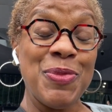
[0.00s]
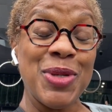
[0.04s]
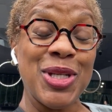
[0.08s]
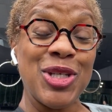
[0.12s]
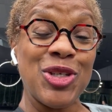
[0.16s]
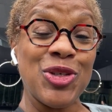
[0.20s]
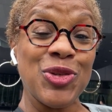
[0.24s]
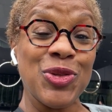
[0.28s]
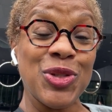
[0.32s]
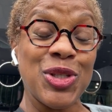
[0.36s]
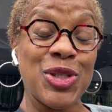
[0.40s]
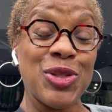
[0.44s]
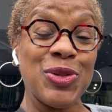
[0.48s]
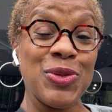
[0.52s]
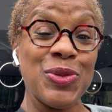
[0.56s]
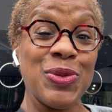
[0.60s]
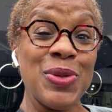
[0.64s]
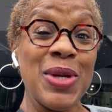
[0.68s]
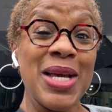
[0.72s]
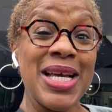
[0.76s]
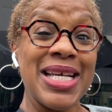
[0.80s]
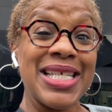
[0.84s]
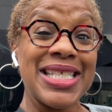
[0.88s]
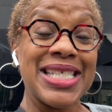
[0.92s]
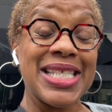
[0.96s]
Be sure
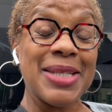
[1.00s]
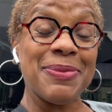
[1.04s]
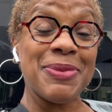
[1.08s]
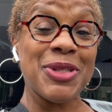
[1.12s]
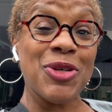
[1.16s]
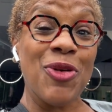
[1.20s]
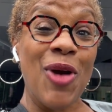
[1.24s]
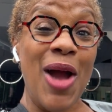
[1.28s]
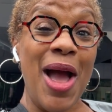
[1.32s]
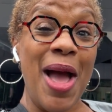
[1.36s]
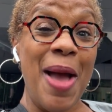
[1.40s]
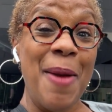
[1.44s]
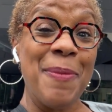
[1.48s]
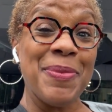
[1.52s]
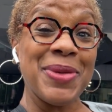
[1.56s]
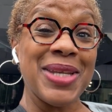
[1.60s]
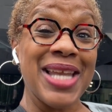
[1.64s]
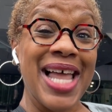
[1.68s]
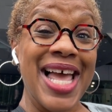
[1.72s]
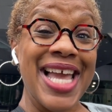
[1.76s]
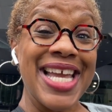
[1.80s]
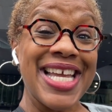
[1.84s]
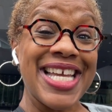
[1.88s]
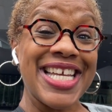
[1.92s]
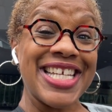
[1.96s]
to subscribe,
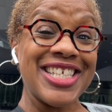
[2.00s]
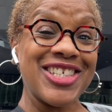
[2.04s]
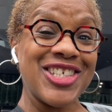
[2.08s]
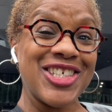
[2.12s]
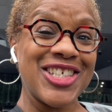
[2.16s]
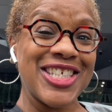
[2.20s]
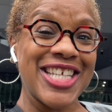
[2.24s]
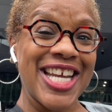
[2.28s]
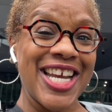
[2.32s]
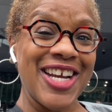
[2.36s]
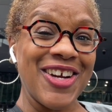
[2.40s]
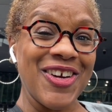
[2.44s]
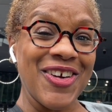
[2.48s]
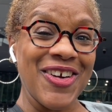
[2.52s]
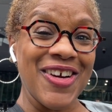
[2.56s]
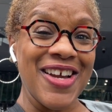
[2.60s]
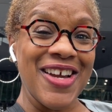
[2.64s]
like, and share.